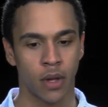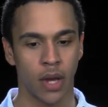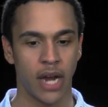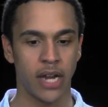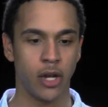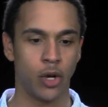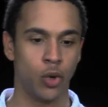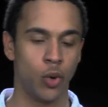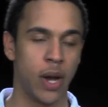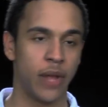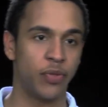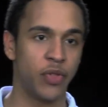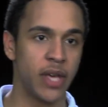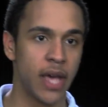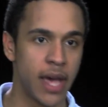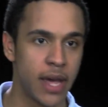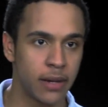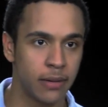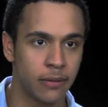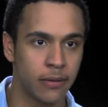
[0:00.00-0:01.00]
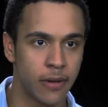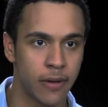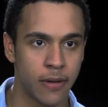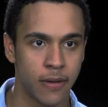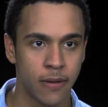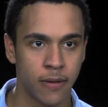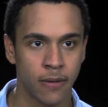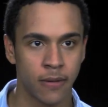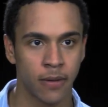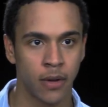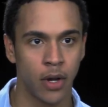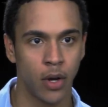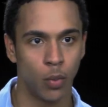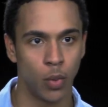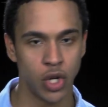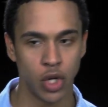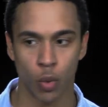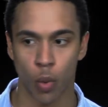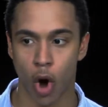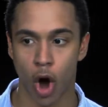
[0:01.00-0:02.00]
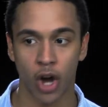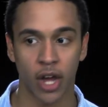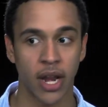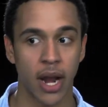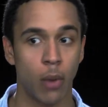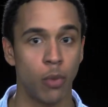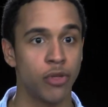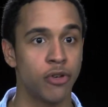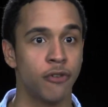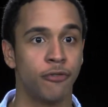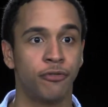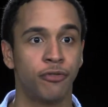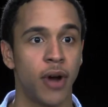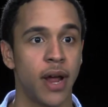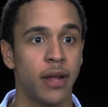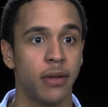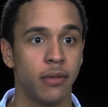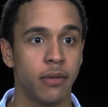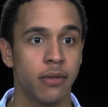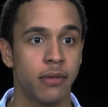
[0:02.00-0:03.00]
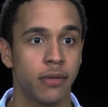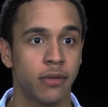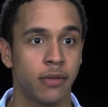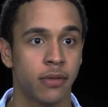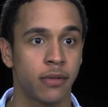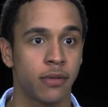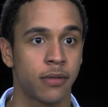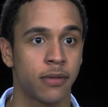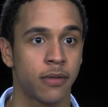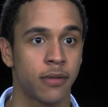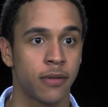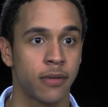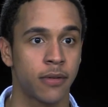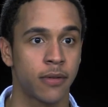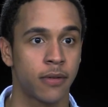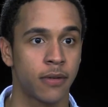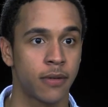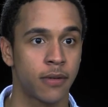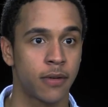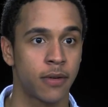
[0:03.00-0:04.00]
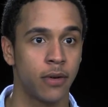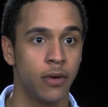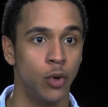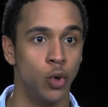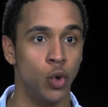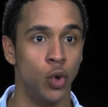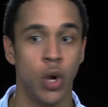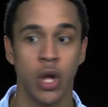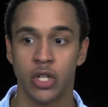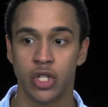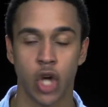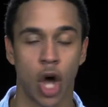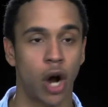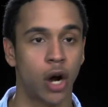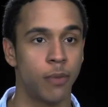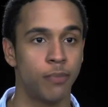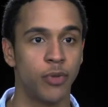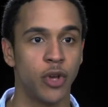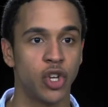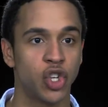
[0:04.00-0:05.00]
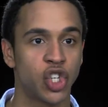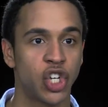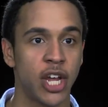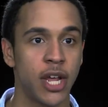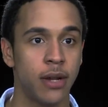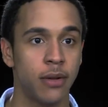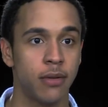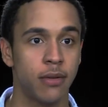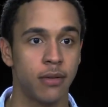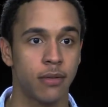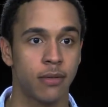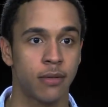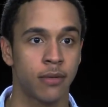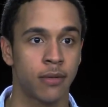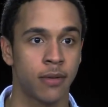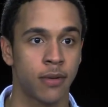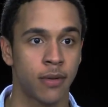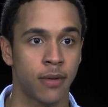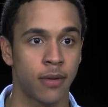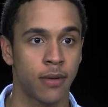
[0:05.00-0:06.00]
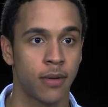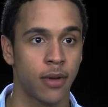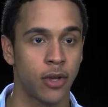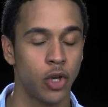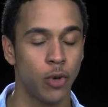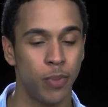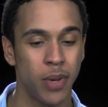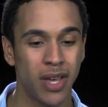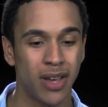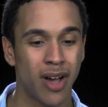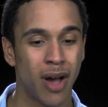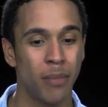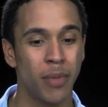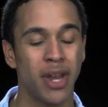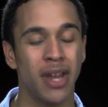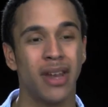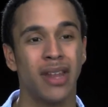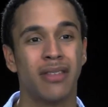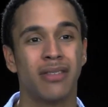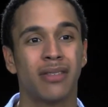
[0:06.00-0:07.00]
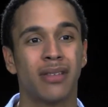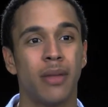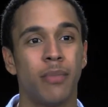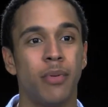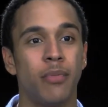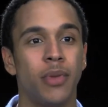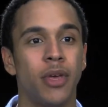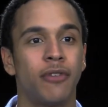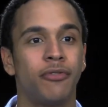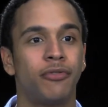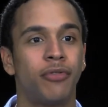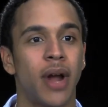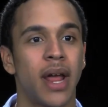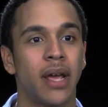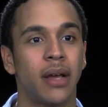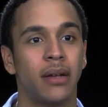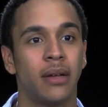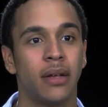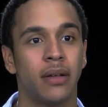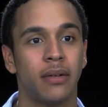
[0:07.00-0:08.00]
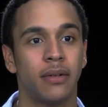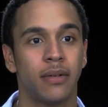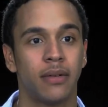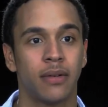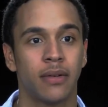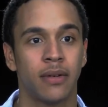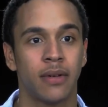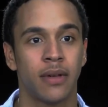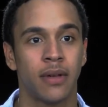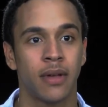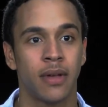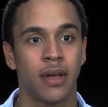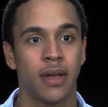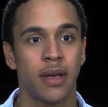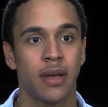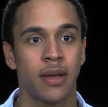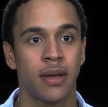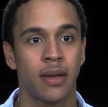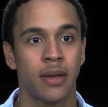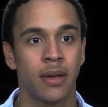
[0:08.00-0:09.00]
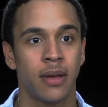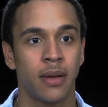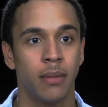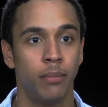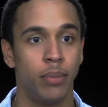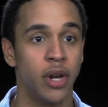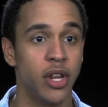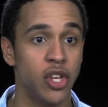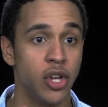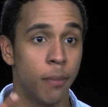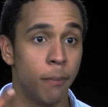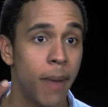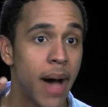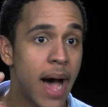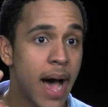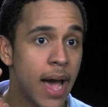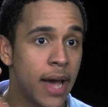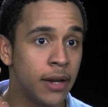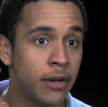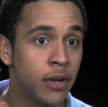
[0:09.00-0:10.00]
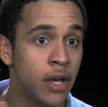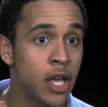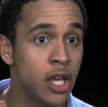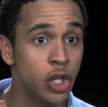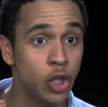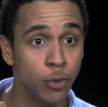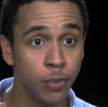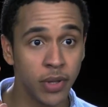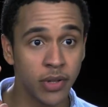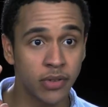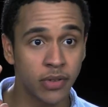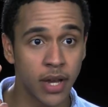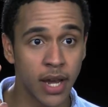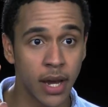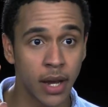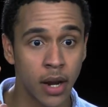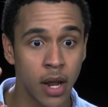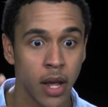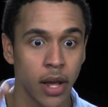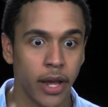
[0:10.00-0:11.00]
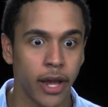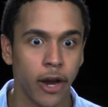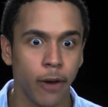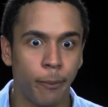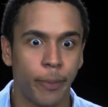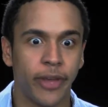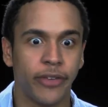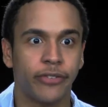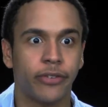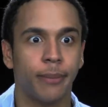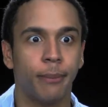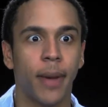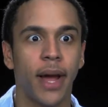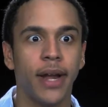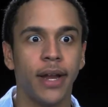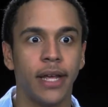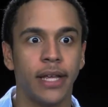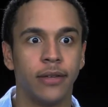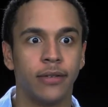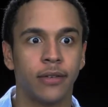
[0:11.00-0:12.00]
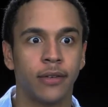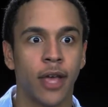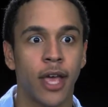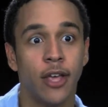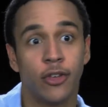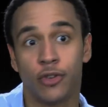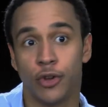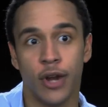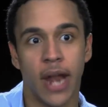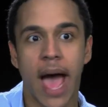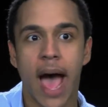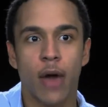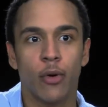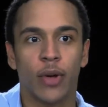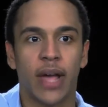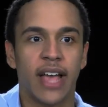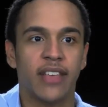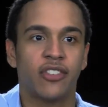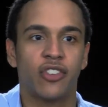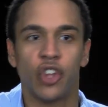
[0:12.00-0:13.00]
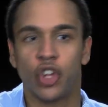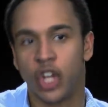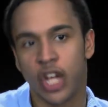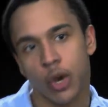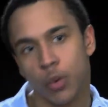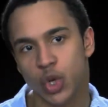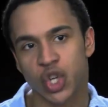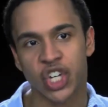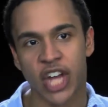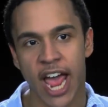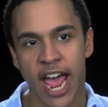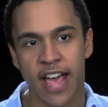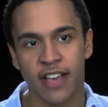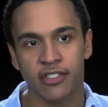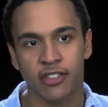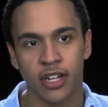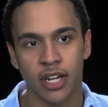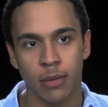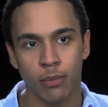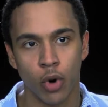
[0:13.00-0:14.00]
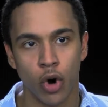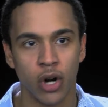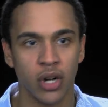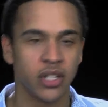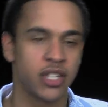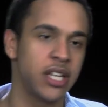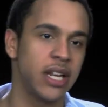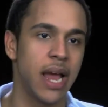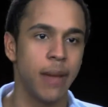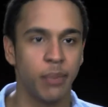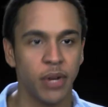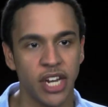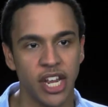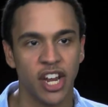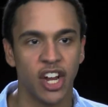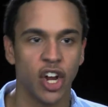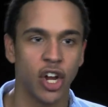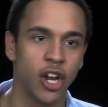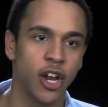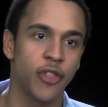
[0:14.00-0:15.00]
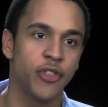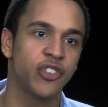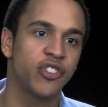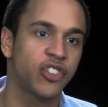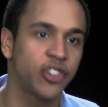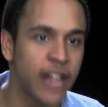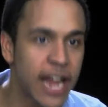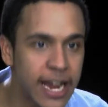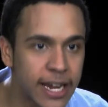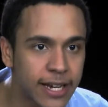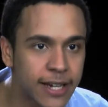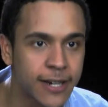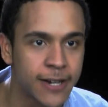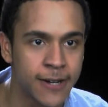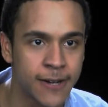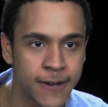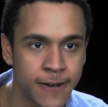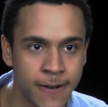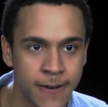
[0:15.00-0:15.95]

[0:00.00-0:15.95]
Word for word: Anywho, at the end, when you're walking out with your friends who talk up their chin, you be coming in and slipping me a Franklin. But in your mind, you be saying, here be some monies. So now I don't got to deal with your ass anymore until I be needing another steak.